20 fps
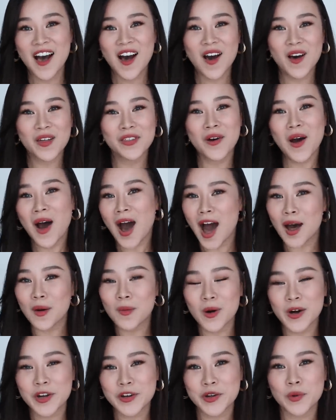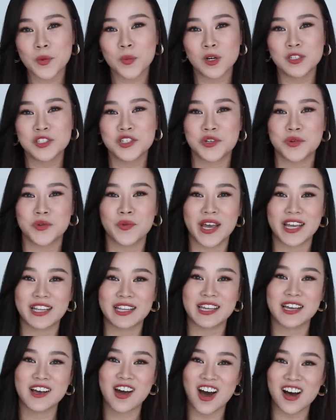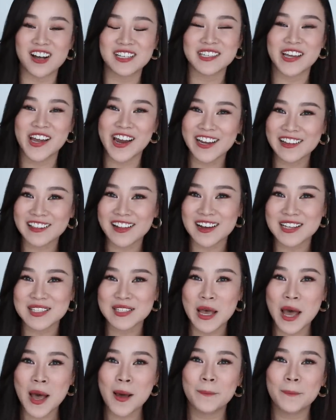Although hot water won't directly cause hair loss,